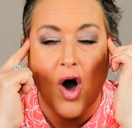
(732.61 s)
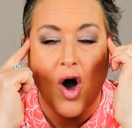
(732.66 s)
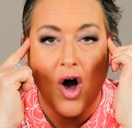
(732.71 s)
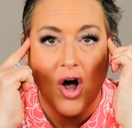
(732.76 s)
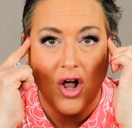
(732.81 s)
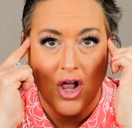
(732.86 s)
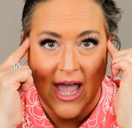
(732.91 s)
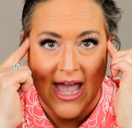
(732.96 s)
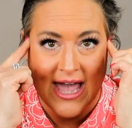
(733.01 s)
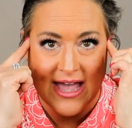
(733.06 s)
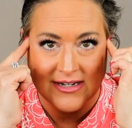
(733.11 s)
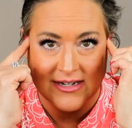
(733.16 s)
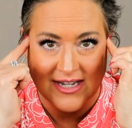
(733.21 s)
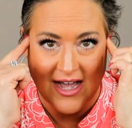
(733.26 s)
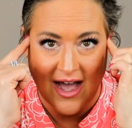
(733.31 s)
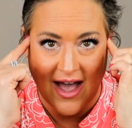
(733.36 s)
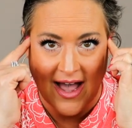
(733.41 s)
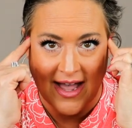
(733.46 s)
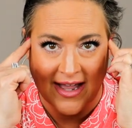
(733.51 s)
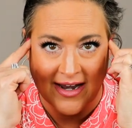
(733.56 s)
all hand
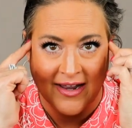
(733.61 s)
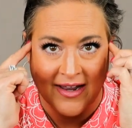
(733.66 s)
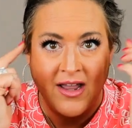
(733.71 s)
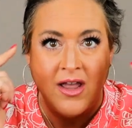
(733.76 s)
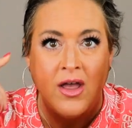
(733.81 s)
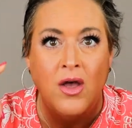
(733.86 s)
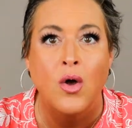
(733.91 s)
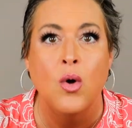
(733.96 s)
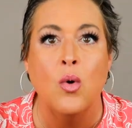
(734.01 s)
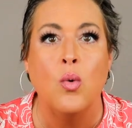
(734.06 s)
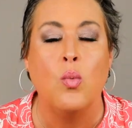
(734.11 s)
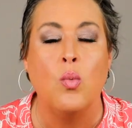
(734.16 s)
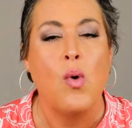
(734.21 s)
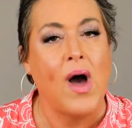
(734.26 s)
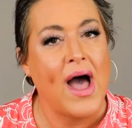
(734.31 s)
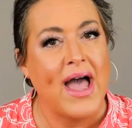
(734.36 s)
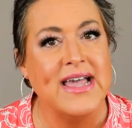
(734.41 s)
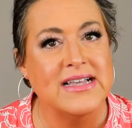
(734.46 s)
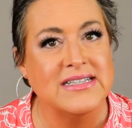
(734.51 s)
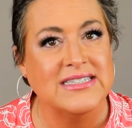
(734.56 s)
tied.
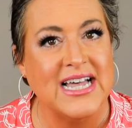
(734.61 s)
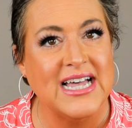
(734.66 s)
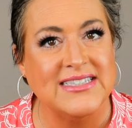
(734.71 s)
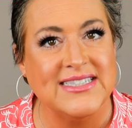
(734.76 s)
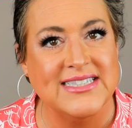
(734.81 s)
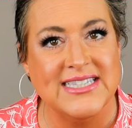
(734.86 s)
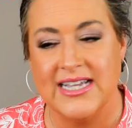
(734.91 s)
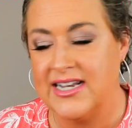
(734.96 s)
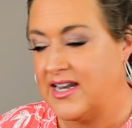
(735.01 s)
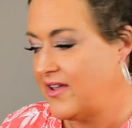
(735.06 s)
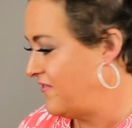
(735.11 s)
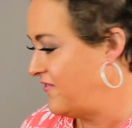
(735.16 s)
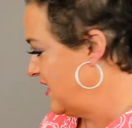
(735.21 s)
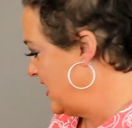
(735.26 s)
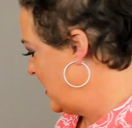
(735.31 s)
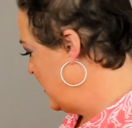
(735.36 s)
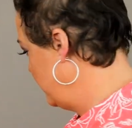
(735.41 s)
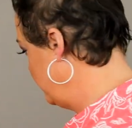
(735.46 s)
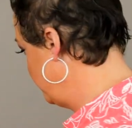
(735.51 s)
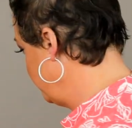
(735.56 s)
Why is that
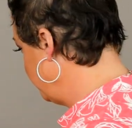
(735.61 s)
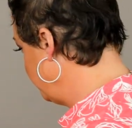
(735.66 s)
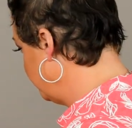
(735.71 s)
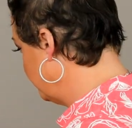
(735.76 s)
significant?